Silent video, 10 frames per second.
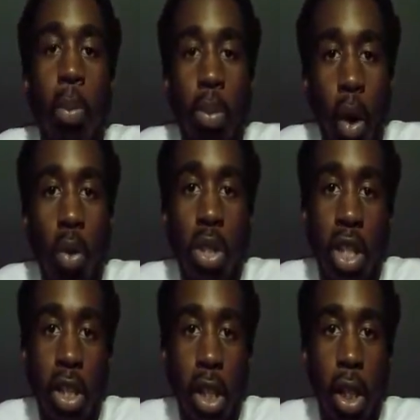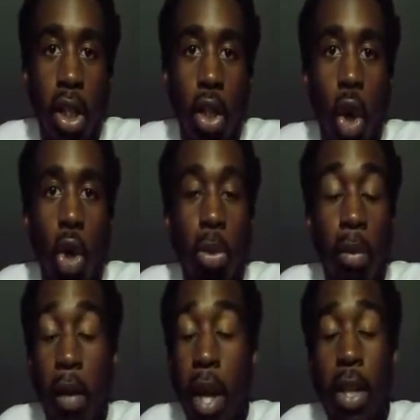The bronies, as they like to call
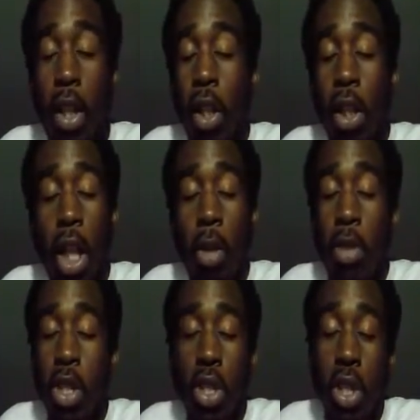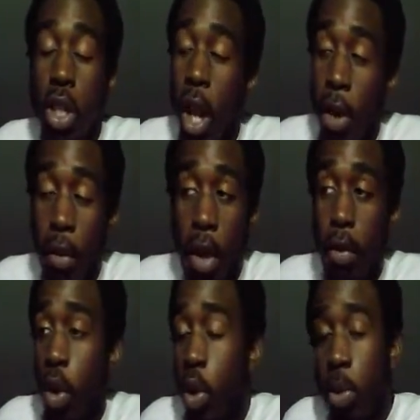them, if that ain't the lamest shit I've
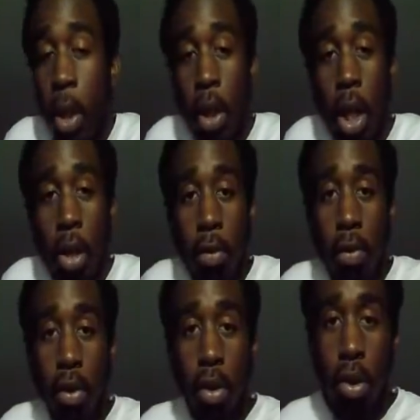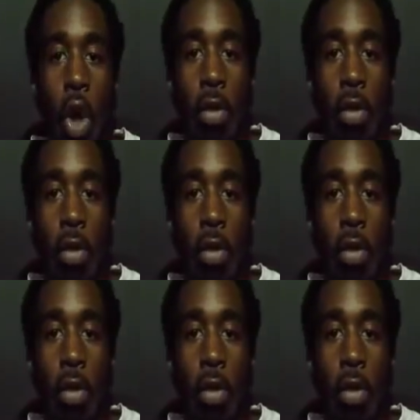ever heard in my life.